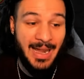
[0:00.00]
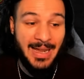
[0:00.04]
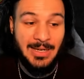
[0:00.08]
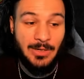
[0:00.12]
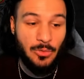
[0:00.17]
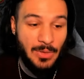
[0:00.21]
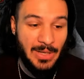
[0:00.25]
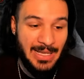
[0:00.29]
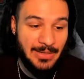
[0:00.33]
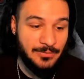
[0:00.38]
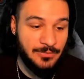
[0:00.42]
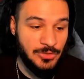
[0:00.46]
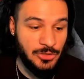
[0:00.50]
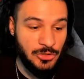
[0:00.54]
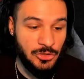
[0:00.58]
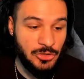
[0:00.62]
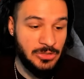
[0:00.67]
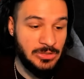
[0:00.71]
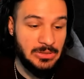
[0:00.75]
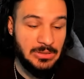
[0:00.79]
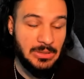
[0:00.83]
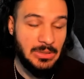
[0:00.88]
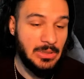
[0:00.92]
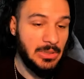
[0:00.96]
I don't have
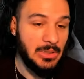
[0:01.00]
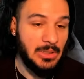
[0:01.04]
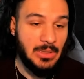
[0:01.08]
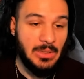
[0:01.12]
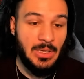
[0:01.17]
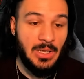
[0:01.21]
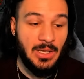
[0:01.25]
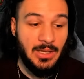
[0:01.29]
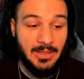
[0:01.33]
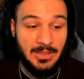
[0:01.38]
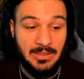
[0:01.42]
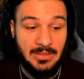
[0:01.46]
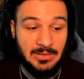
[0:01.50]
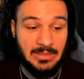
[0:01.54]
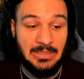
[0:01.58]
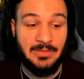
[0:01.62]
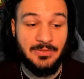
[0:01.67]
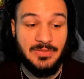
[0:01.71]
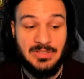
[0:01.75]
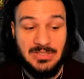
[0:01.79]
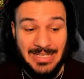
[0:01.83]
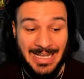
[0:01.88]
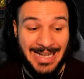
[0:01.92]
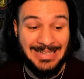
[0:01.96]
good
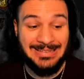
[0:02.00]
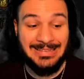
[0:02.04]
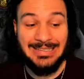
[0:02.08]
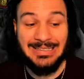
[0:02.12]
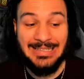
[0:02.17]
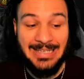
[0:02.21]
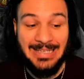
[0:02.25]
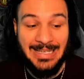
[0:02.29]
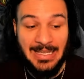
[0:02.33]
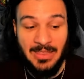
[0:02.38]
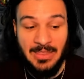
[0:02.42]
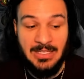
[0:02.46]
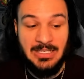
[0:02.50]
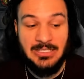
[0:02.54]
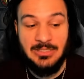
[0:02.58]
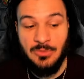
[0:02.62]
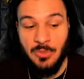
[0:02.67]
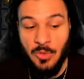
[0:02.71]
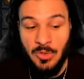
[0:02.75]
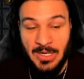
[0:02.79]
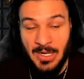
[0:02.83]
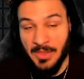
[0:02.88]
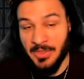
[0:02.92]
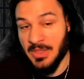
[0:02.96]
glyphs. I did get this
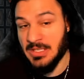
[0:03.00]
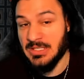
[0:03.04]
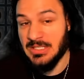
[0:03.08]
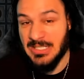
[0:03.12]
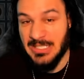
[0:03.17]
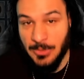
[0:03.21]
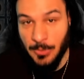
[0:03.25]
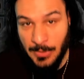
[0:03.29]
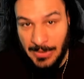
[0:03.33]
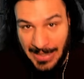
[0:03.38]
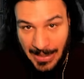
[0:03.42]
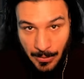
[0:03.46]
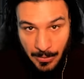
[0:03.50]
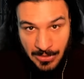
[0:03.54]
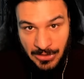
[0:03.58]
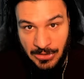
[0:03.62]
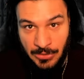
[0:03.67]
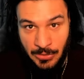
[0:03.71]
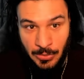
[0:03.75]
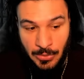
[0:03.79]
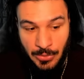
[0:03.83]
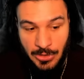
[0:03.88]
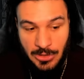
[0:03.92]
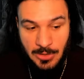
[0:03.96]
one, and this is the one I would
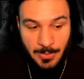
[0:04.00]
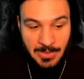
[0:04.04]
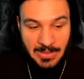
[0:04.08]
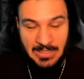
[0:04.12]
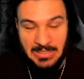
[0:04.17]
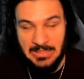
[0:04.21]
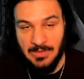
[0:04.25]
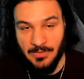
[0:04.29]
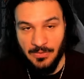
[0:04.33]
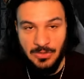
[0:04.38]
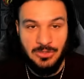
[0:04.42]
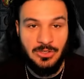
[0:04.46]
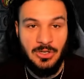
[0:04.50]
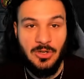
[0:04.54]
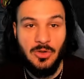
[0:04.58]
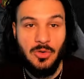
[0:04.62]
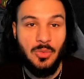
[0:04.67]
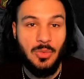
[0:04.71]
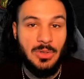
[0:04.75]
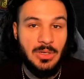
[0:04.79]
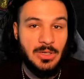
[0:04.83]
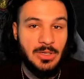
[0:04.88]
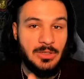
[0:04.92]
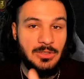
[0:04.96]
use because if you
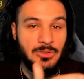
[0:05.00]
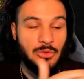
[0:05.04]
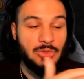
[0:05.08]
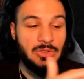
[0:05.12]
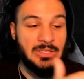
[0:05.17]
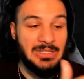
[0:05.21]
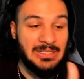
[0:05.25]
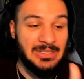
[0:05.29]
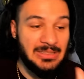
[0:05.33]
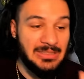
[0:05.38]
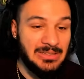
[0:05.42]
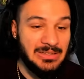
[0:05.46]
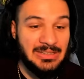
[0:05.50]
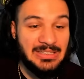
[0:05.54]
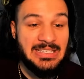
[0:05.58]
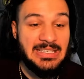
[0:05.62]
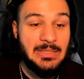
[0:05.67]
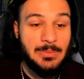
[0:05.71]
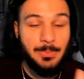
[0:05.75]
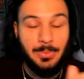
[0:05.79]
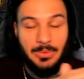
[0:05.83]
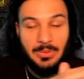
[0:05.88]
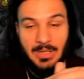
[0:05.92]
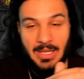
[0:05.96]
know, you can
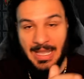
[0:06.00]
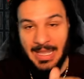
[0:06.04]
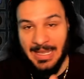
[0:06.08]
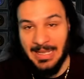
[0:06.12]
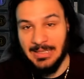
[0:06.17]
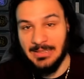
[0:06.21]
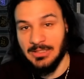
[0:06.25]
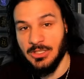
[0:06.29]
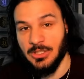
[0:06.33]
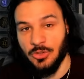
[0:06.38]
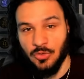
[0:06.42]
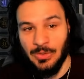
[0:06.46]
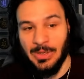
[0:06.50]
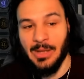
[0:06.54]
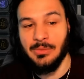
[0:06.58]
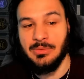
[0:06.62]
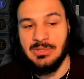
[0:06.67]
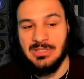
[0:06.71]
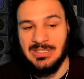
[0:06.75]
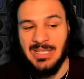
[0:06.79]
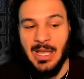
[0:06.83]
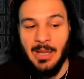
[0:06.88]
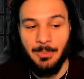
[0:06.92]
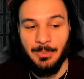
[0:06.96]
leap and
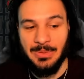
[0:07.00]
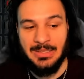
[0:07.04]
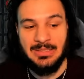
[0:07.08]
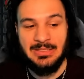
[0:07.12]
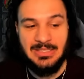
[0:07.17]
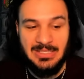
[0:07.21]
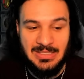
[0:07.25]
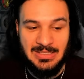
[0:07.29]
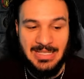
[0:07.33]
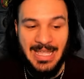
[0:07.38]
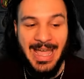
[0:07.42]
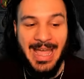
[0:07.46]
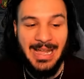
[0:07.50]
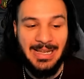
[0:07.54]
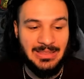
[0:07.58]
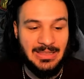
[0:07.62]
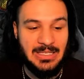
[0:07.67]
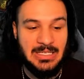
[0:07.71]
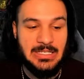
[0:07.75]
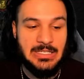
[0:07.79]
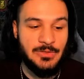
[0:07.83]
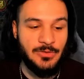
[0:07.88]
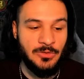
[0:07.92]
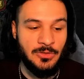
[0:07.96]
Ground Stomp and stack
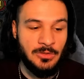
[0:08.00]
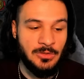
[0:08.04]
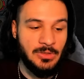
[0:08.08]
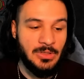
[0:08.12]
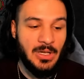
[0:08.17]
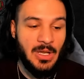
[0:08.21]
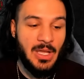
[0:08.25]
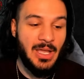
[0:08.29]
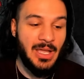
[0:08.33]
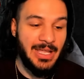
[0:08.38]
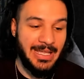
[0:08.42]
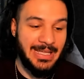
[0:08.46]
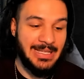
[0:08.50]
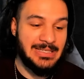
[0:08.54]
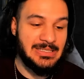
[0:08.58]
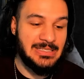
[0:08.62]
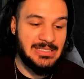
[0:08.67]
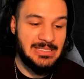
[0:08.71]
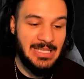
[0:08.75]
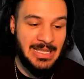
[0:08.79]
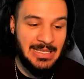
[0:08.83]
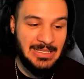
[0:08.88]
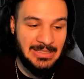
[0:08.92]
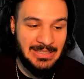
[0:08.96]
these for
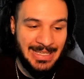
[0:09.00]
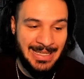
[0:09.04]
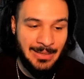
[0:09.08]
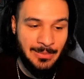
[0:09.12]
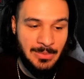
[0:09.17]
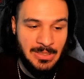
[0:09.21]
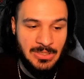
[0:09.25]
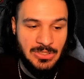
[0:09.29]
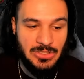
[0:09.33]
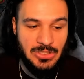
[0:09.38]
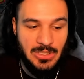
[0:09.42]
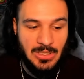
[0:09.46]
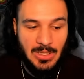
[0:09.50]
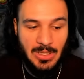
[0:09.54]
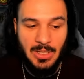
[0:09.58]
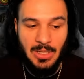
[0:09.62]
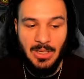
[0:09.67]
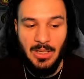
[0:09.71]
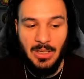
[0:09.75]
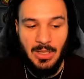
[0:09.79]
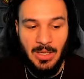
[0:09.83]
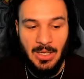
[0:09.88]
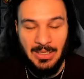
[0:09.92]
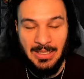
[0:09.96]
insane damage.
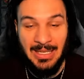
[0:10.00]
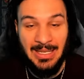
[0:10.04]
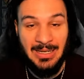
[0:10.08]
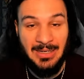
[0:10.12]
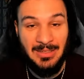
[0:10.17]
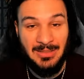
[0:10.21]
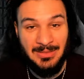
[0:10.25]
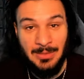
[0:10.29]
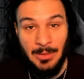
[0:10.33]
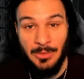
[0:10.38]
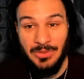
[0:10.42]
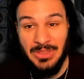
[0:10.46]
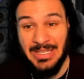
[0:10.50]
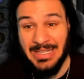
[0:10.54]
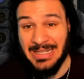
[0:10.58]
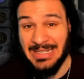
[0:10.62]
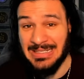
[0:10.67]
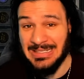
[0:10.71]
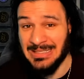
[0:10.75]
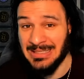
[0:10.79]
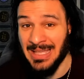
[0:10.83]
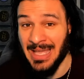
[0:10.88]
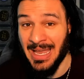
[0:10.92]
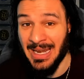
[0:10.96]
Again, don't think
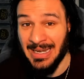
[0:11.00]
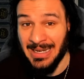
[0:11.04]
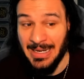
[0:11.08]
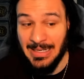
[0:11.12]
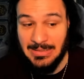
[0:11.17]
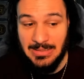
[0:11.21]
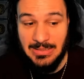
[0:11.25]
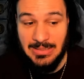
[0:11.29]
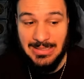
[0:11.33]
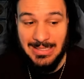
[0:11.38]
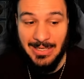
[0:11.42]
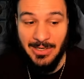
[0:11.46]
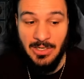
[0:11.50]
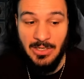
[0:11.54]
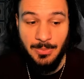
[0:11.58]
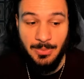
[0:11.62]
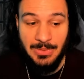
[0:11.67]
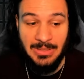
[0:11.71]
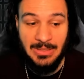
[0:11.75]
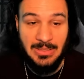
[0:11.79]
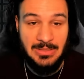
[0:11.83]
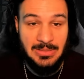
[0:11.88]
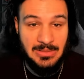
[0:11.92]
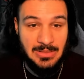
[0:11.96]
it's that necessary
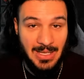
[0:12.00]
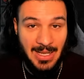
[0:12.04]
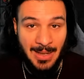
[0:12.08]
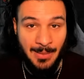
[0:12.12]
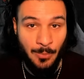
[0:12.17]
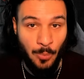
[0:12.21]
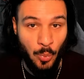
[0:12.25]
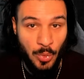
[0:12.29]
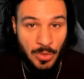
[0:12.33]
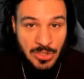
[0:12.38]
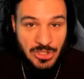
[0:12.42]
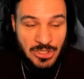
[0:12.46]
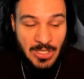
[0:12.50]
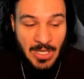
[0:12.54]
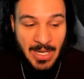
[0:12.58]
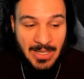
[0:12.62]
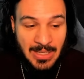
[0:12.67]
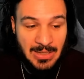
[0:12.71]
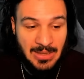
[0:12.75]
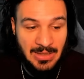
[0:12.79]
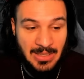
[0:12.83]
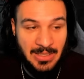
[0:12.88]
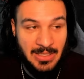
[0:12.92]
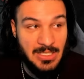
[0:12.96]
because I'm
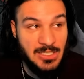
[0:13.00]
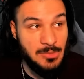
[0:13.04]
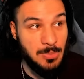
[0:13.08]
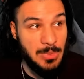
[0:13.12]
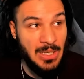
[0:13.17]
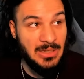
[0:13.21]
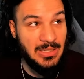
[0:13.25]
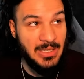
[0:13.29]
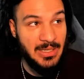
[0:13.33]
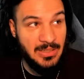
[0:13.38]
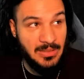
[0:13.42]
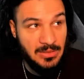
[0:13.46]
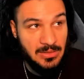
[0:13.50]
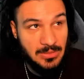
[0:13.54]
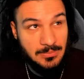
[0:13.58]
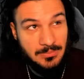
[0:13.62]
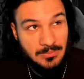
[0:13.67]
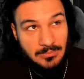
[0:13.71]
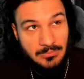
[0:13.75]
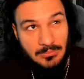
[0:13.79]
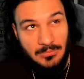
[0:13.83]
one-shotting things by like